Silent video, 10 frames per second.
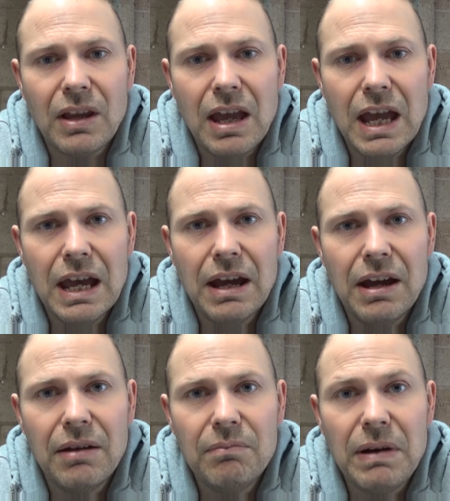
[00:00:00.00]

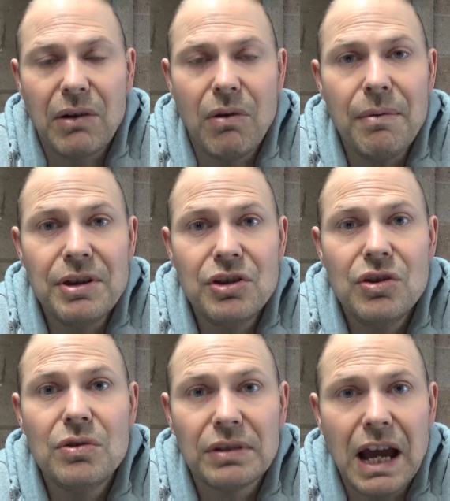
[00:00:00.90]
back where we
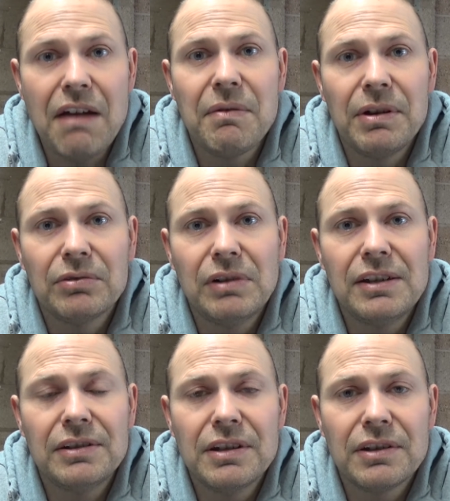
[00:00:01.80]
used to have it when I was
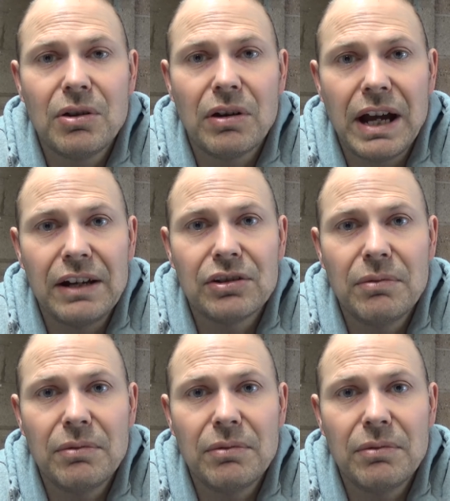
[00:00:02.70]
racing in the stock hatch,